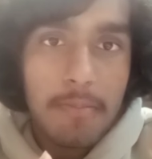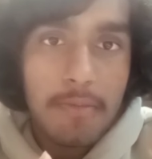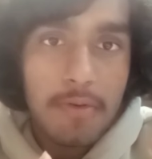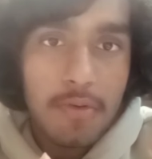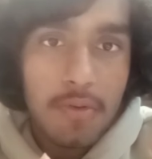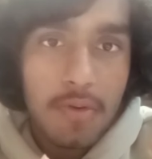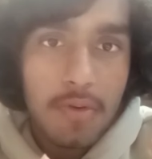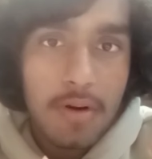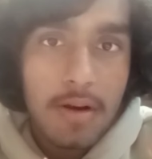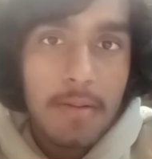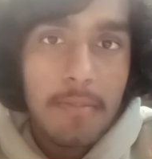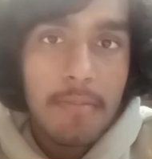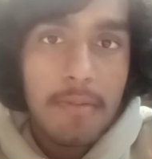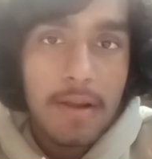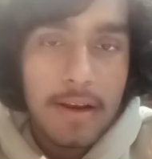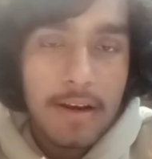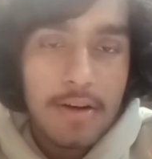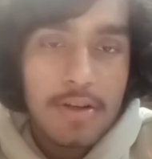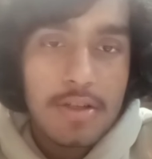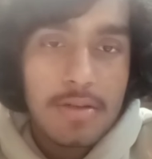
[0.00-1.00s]
total
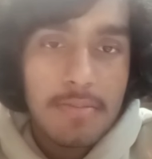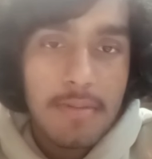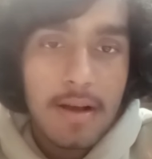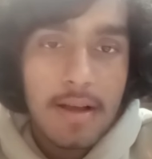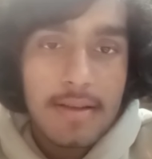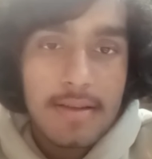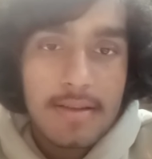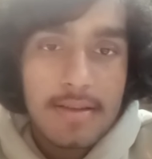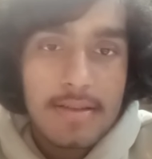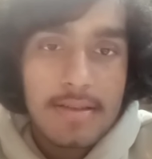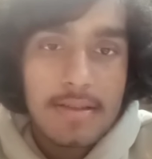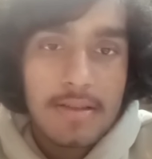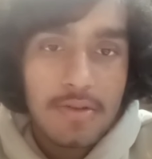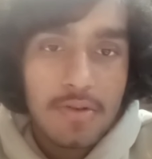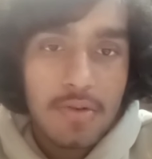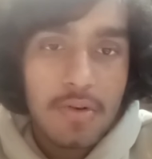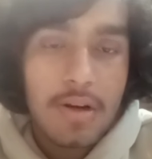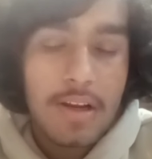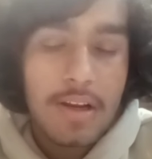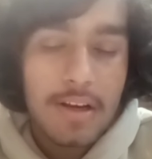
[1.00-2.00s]
energy mass, the
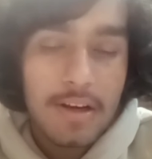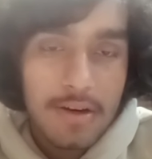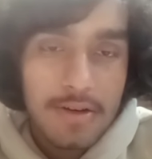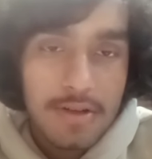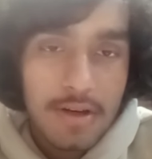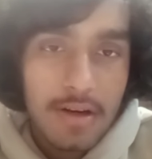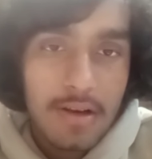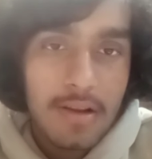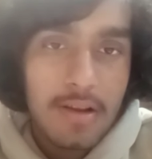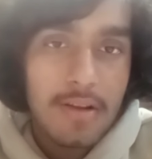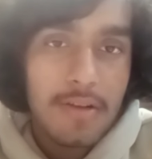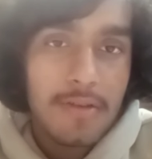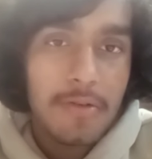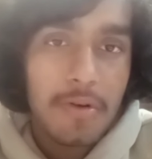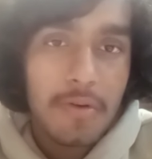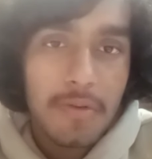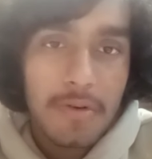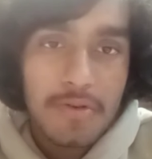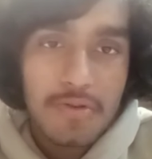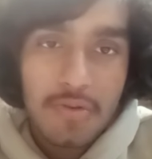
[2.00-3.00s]
total energy in this
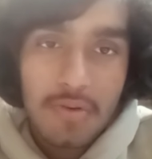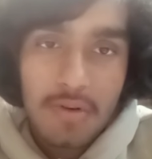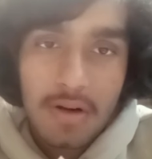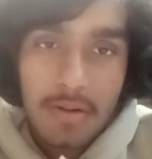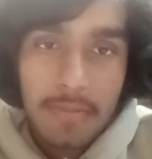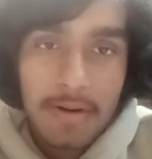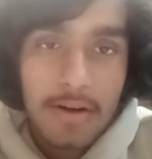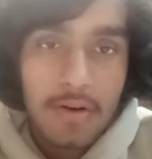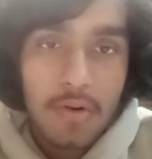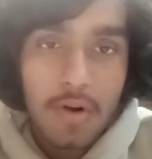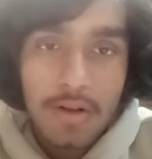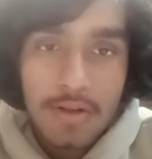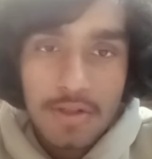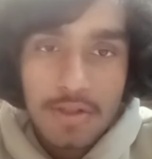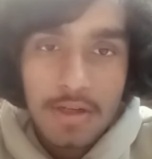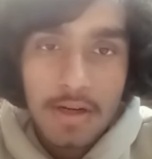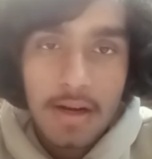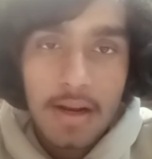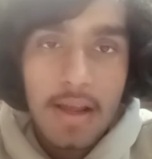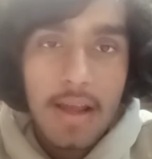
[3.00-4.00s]
universe should remain
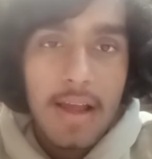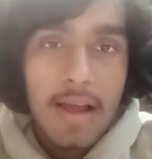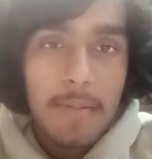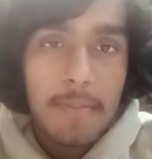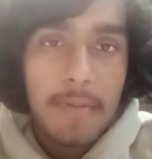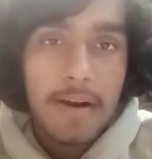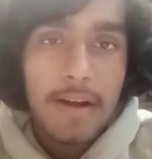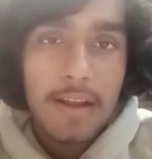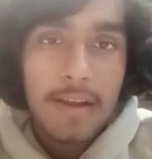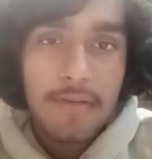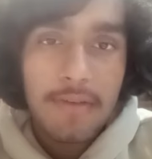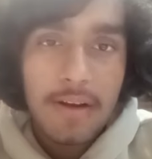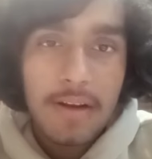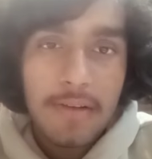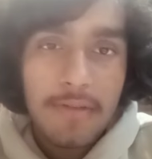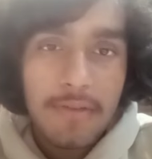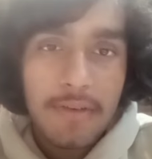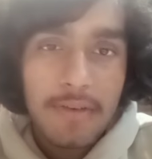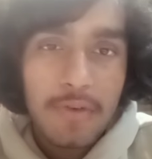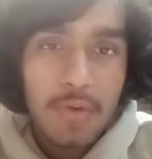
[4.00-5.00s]
constant. But even
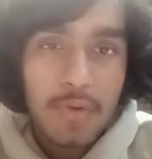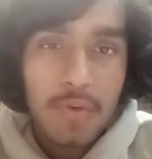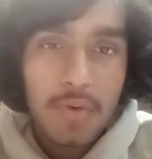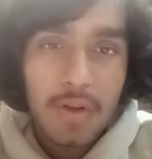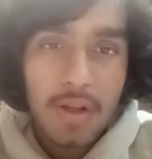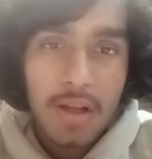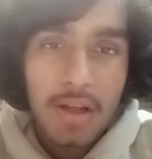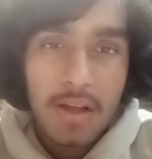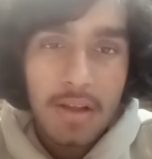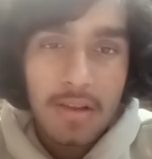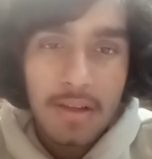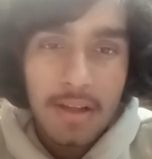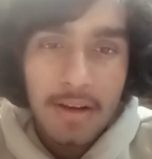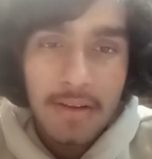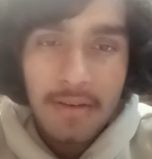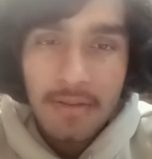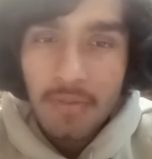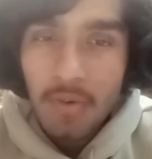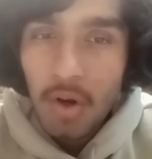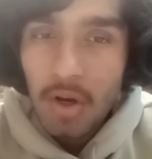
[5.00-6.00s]
if there
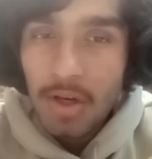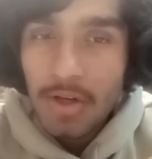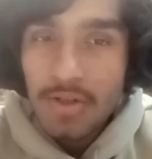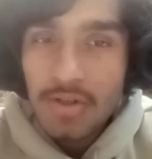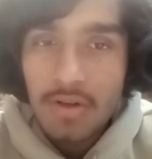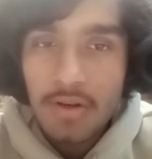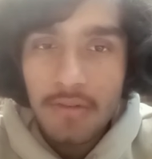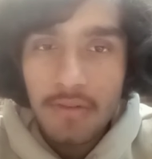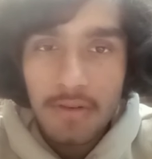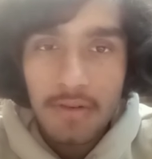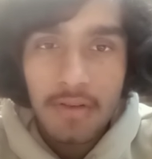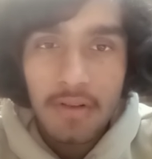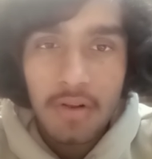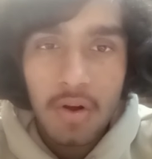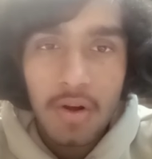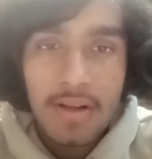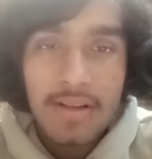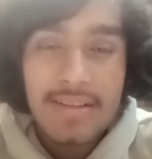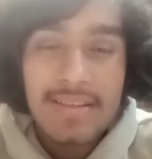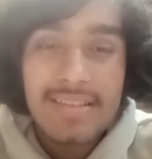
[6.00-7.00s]
is a violation of this
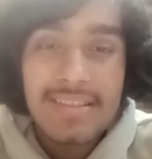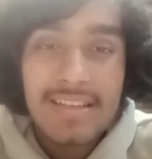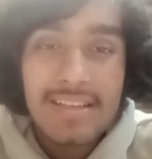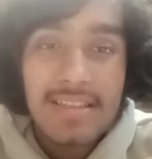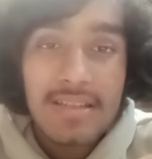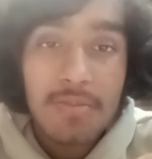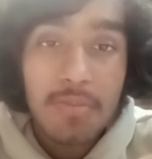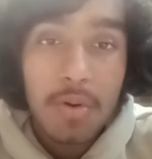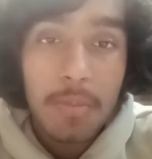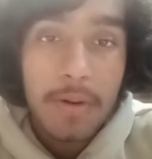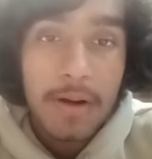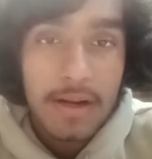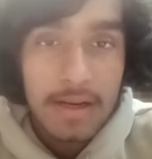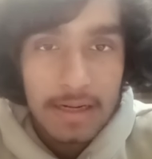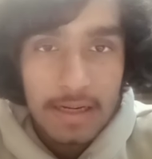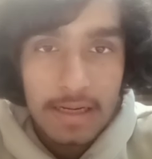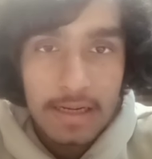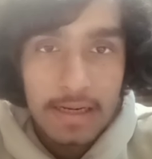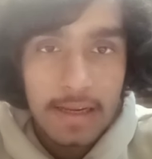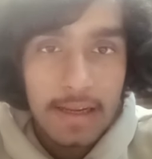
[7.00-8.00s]
law, it's just
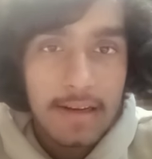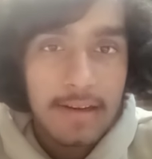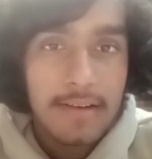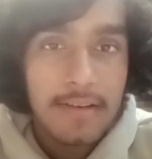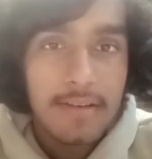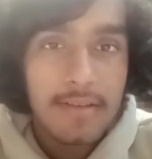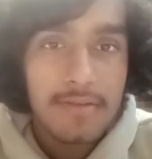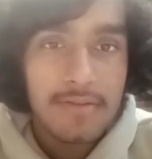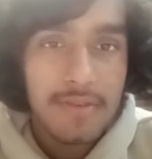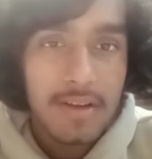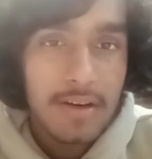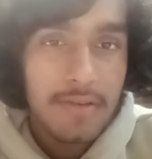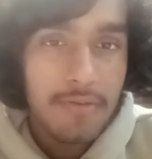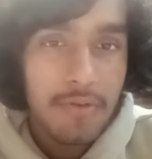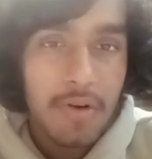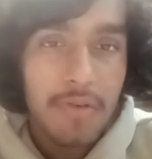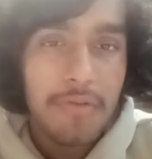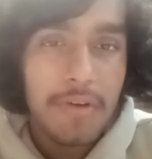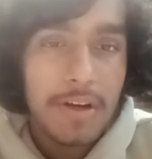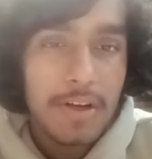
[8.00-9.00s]
momentarily, and it's
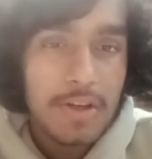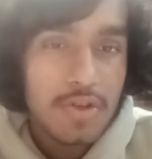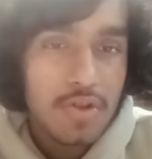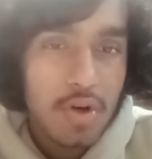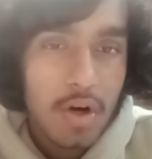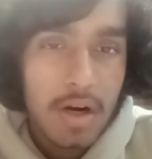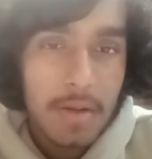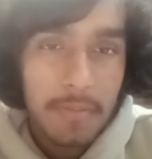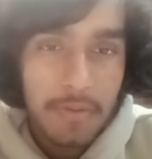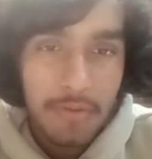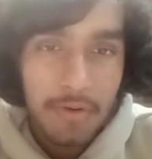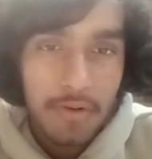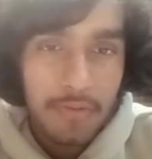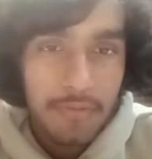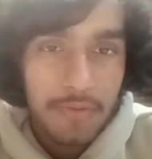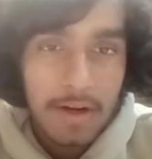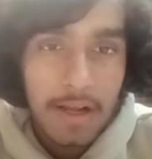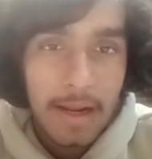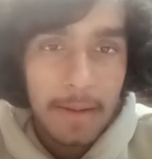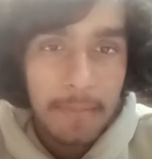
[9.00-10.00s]
for a very short amount
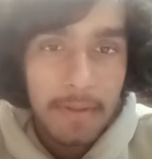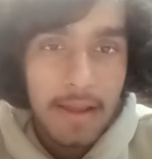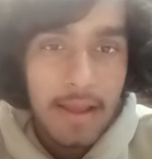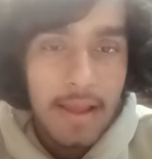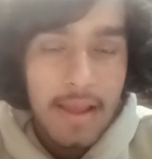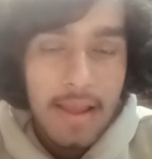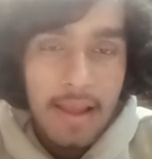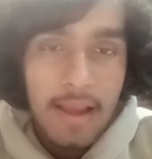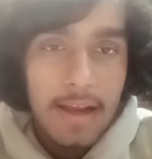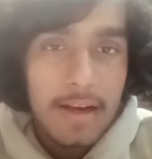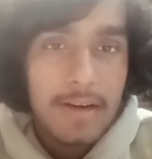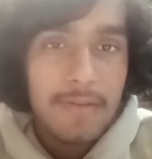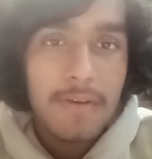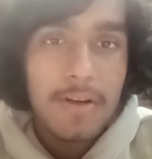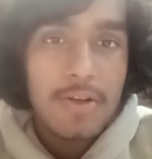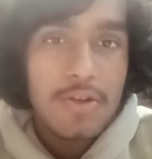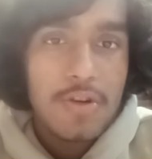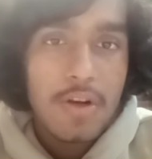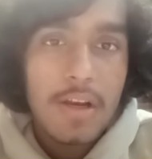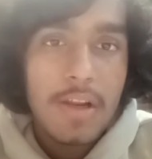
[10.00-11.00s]
of time, and
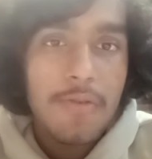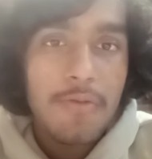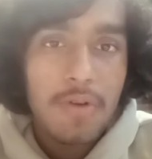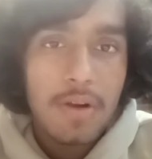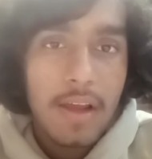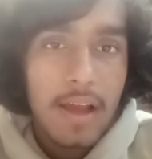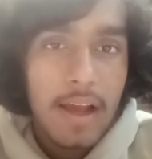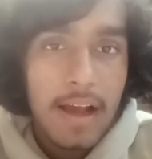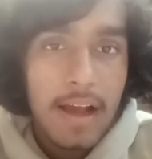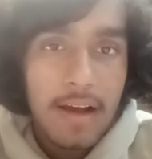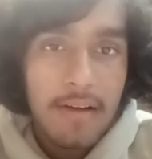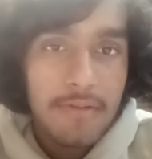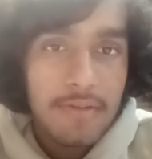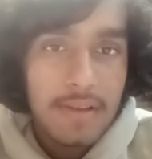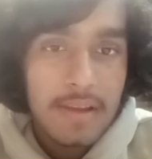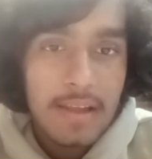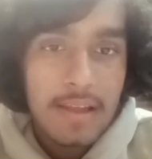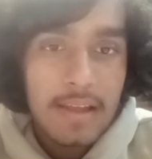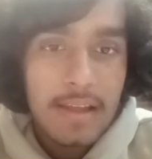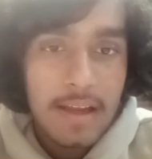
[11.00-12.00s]
eventually we
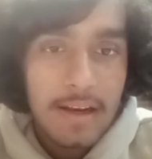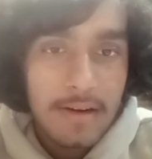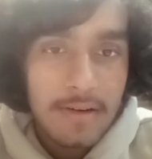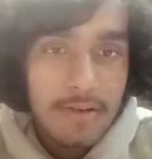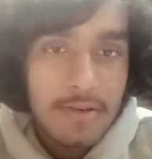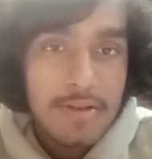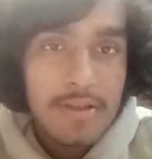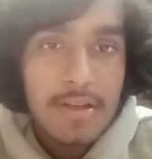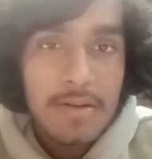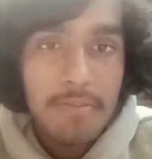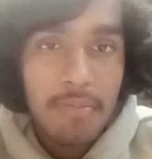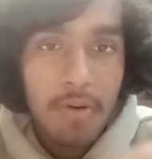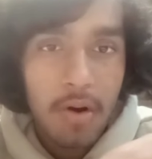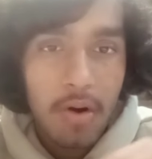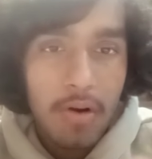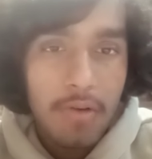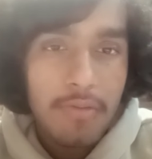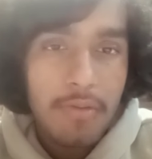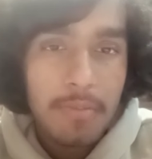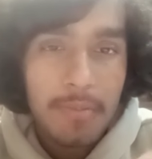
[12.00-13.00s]
have the energy
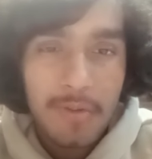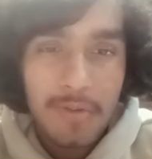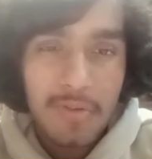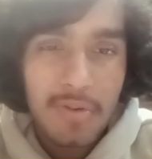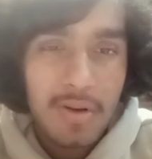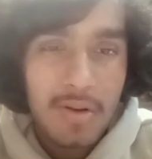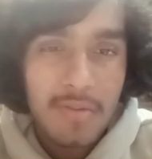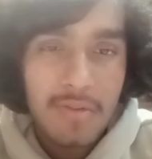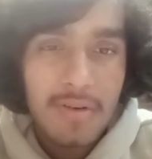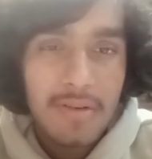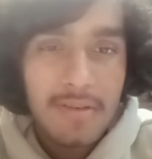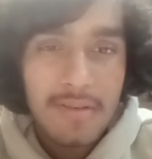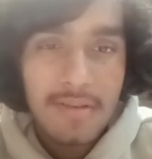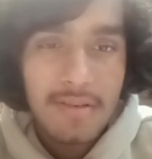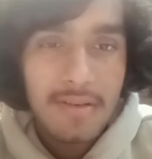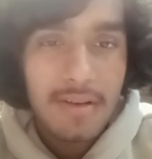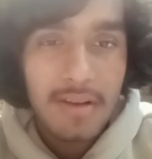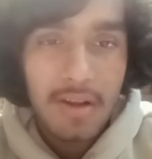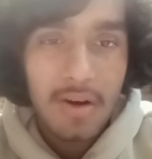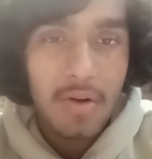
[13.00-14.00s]
borrowed from this
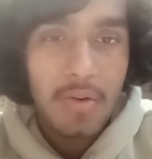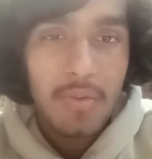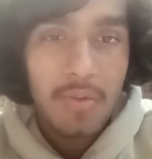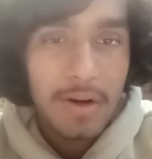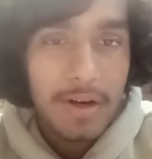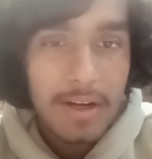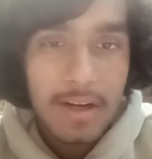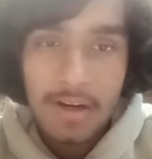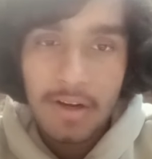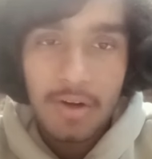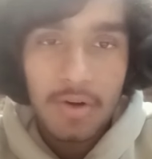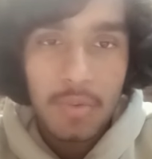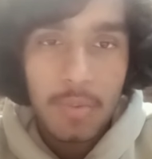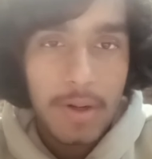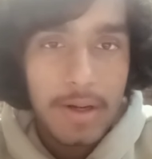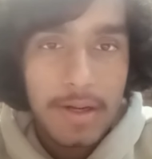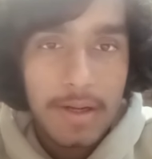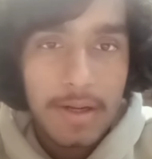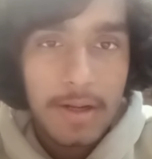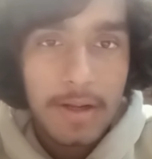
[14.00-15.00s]
universe returned to
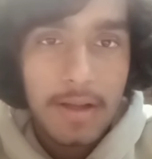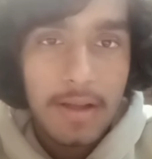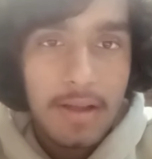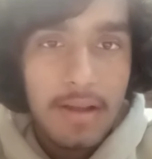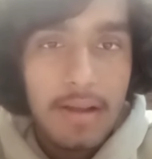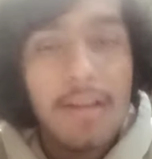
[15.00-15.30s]
it.